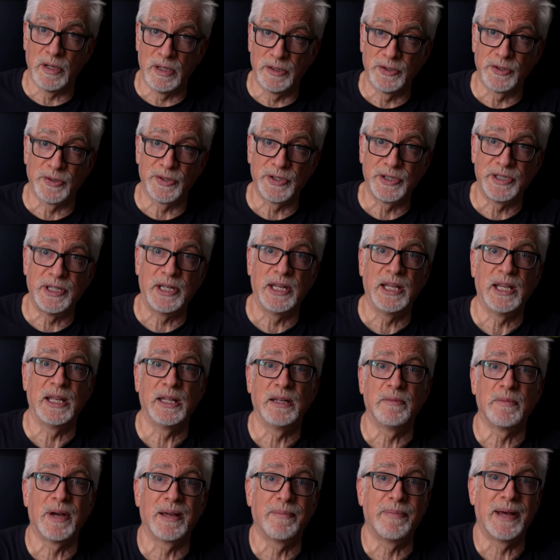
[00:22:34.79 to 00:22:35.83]
Ultra sitting
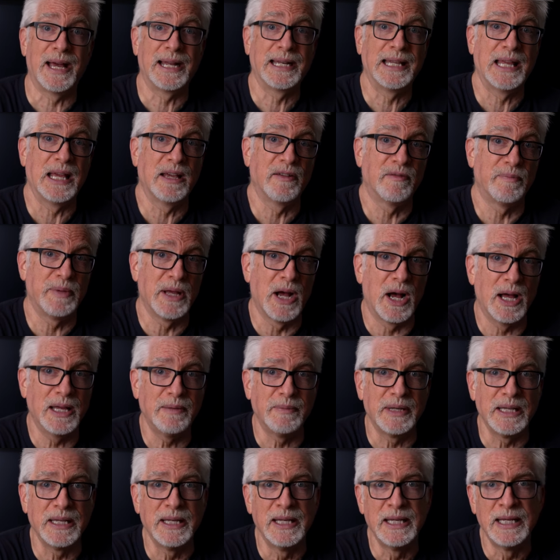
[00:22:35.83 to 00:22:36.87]
in my Batcave behind
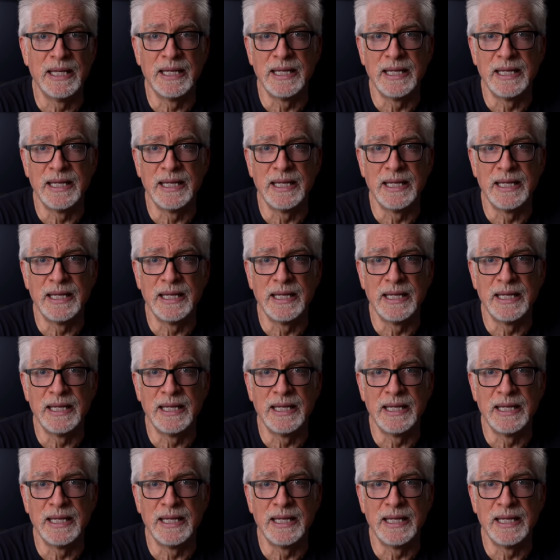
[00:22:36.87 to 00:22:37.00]
me,